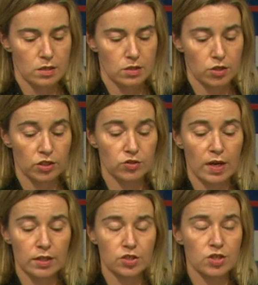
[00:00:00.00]
So the
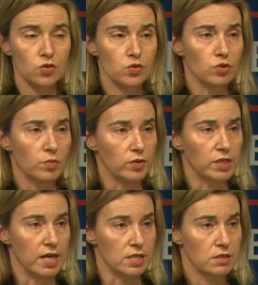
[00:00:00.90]
strategy is also about
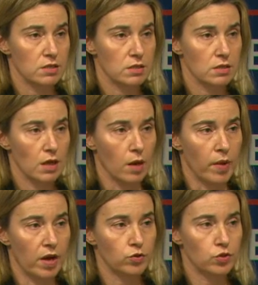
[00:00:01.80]
us,
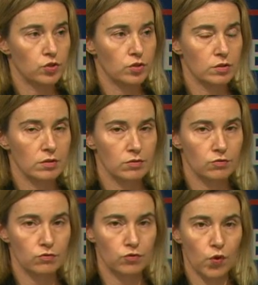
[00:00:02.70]
about
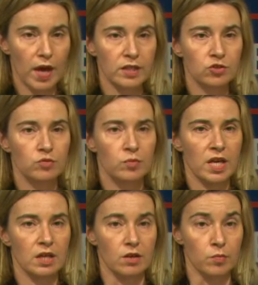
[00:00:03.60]
trying to make
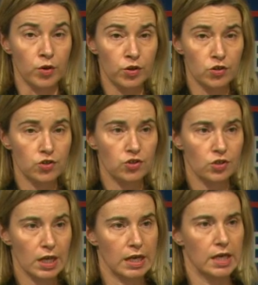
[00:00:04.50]
it emerge
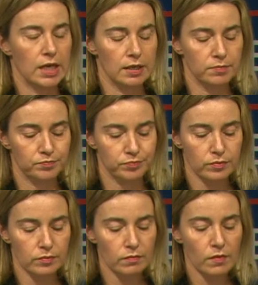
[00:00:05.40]
clearly
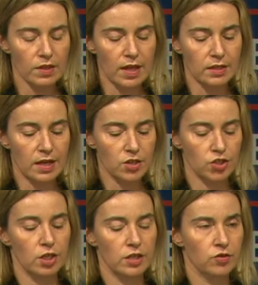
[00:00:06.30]
that
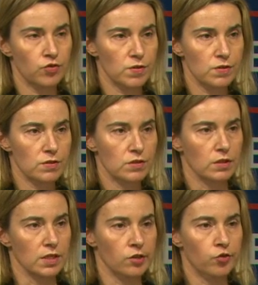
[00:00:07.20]
national interests,
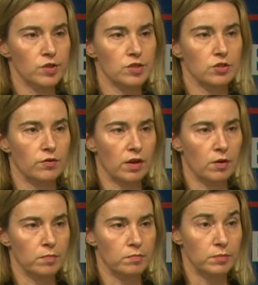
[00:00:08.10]
the interests of
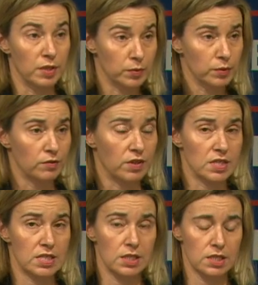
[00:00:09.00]
our people, of our
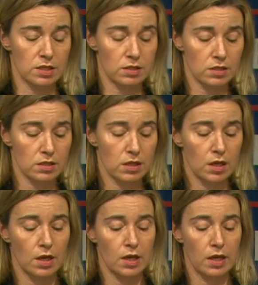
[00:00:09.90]
citizens,
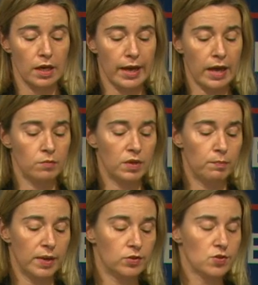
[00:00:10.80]
can be
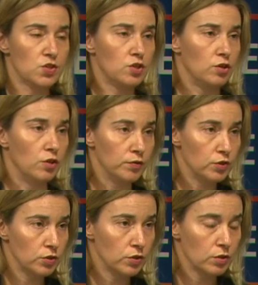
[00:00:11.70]
better
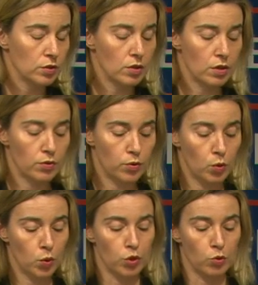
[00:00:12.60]
served
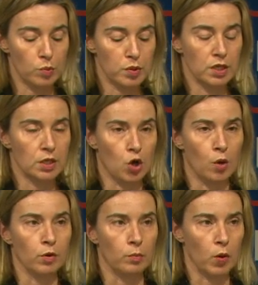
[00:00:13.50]
through European
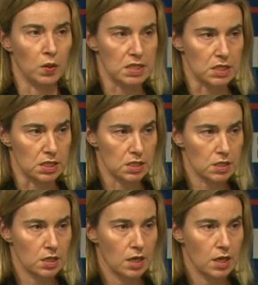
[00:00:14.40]
common policies.